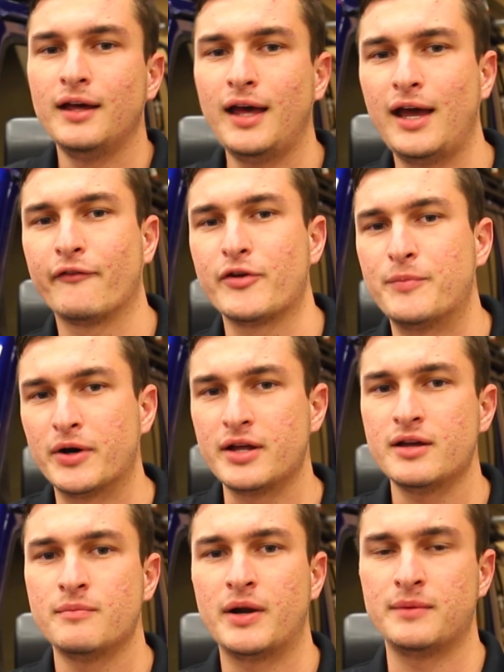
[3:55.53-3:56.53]
Hey
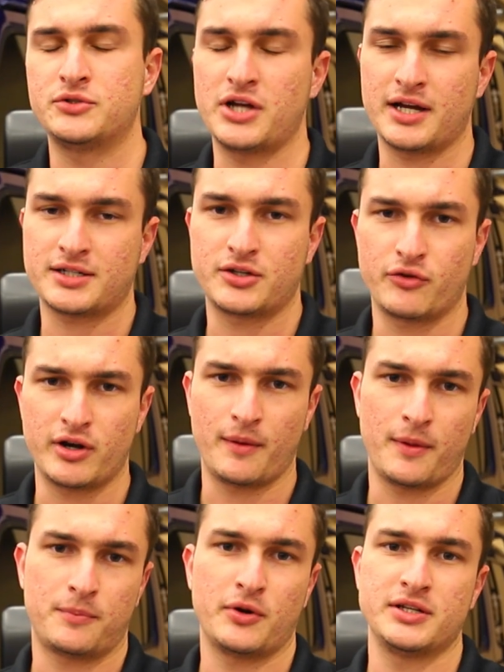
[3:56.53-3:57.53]
everybody, my name is Jackson Green.
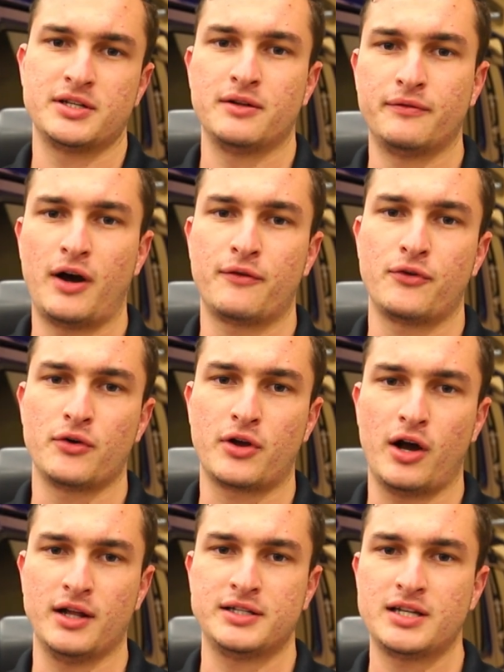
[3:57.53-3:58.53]
I'm the president of Off-Road
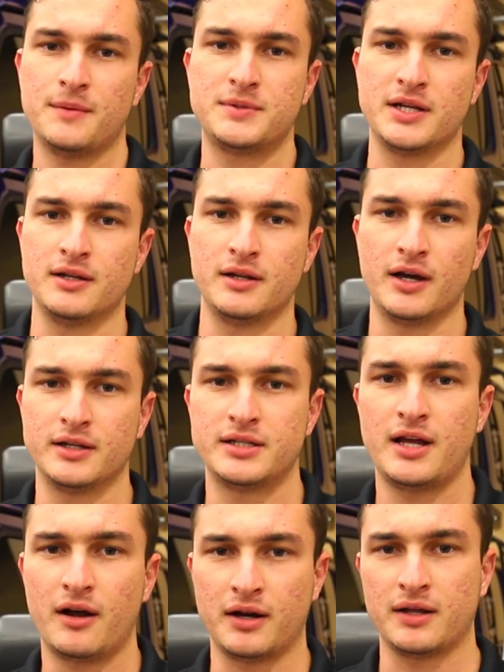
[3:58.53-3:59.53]
Concepts and uh,
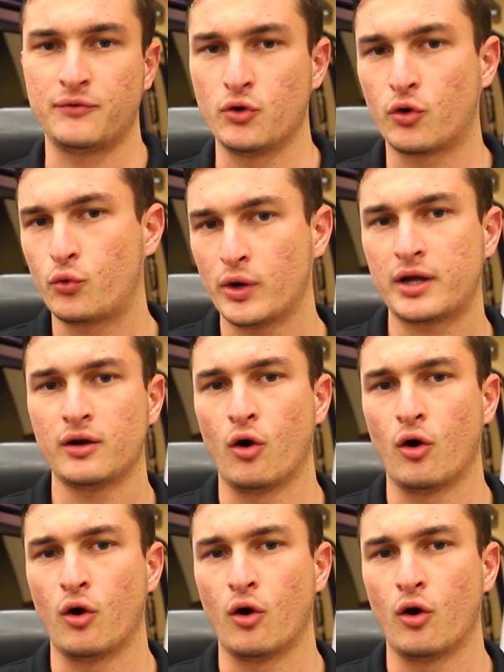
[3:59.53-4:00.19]
today I'm going to give you a quick